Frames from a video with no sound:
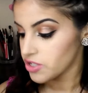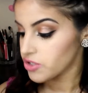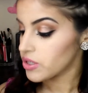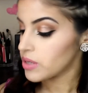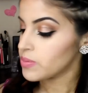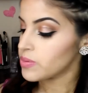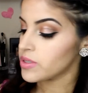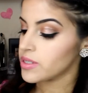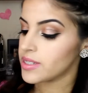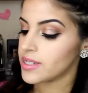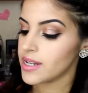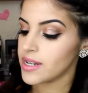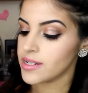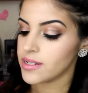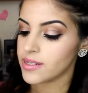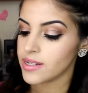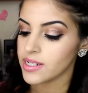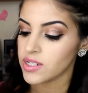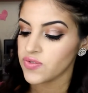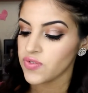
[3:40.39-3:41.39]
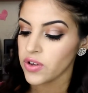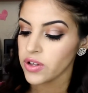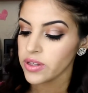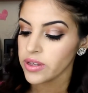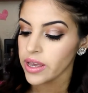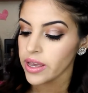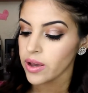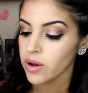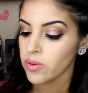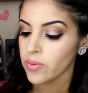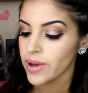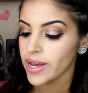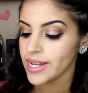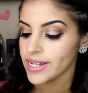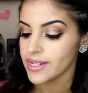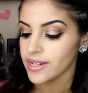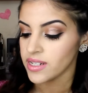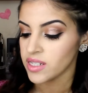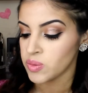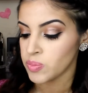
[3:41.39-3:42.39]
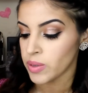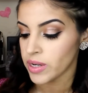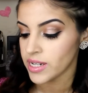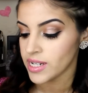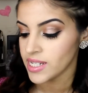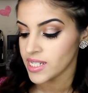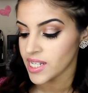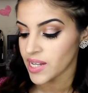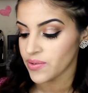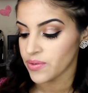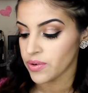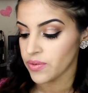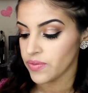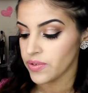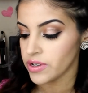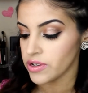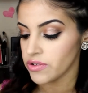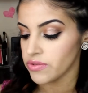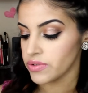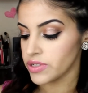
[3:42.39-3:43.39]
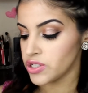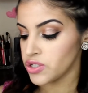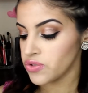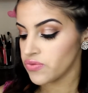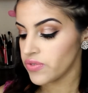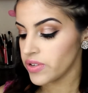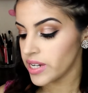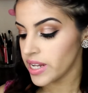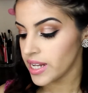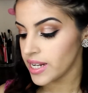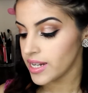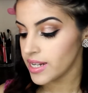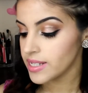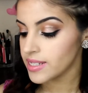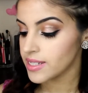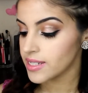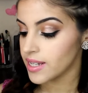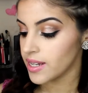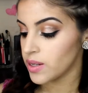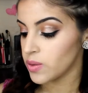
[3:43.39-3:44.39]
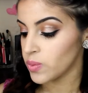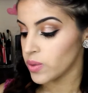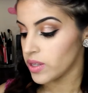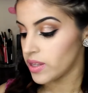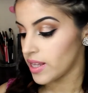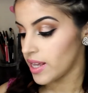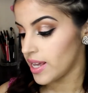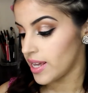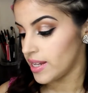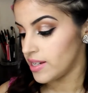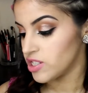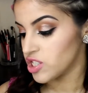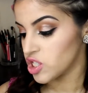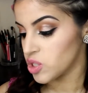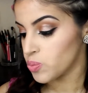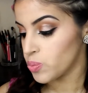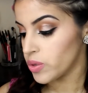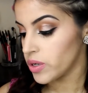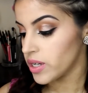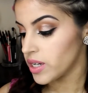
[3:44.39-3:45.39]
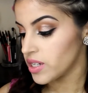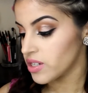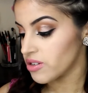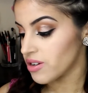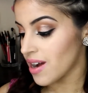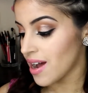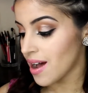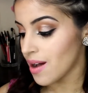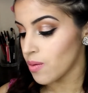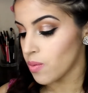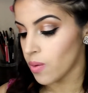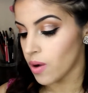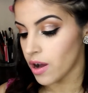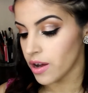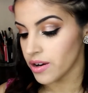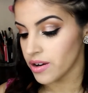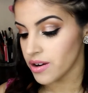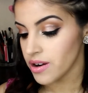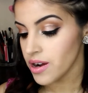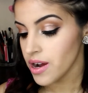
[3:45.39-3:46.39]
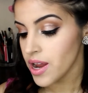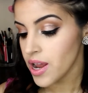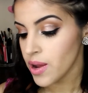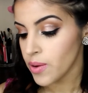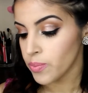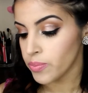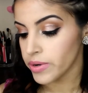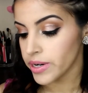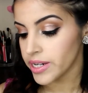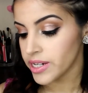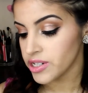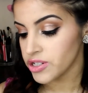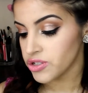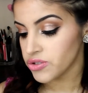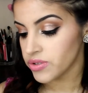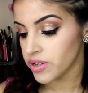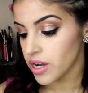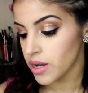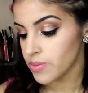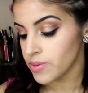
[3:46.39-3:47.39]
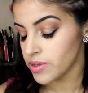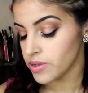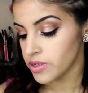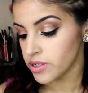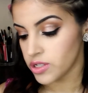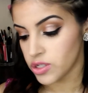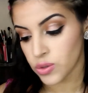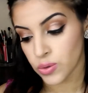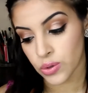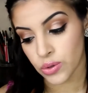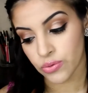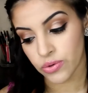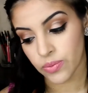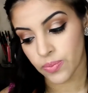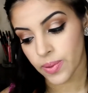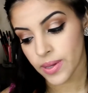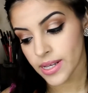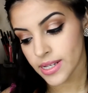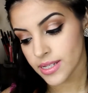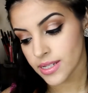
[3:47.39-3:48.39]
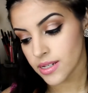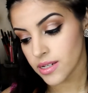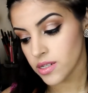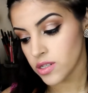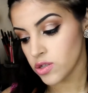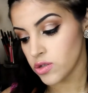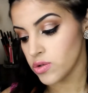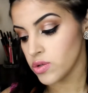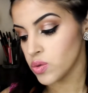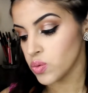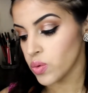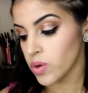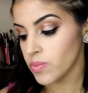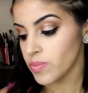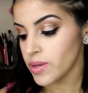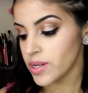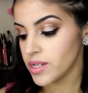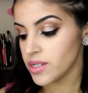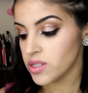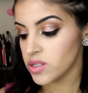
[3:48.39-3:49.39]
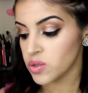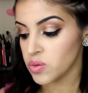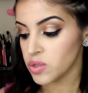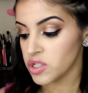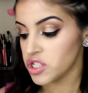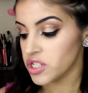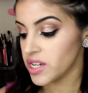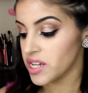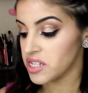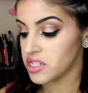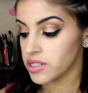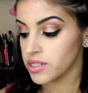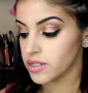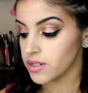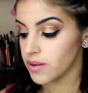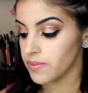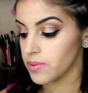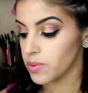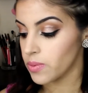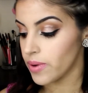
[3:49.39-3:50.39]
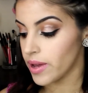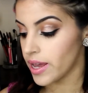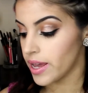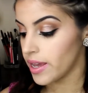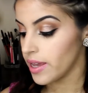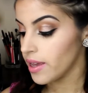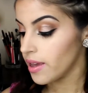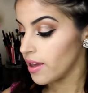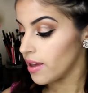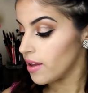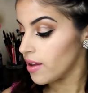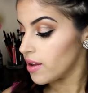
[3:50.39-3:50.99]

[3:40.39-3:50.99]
description says, exfoliate away dust bunnies and reveal rejuvenated skin within. Just put under hot water, break your scrub into 2 or 3 pieces, use 1 piece, squish it, and scrub away.